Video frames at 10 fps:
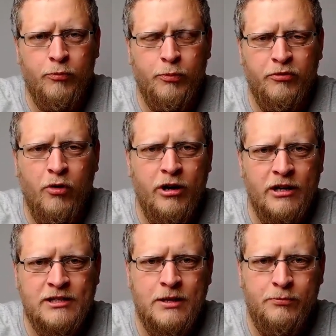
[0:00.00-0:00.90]

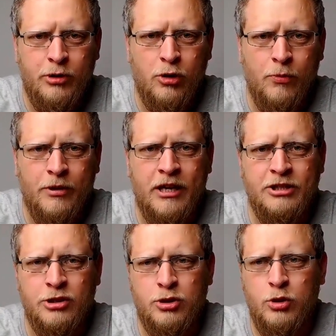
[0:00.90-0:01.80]
providing temporary
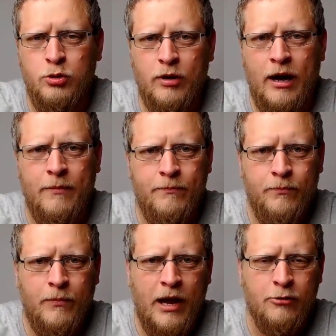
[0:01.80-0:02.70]
accommodation to that
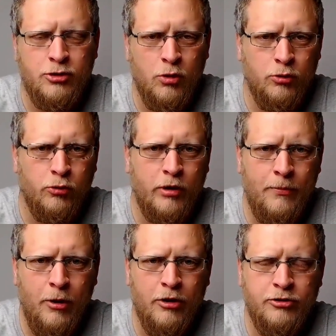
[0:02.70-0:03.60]
household or
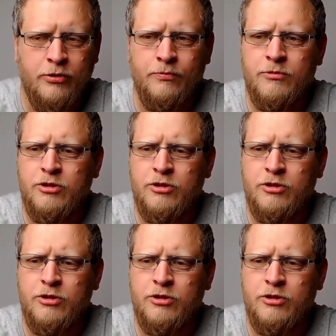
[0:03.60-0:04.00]
that person.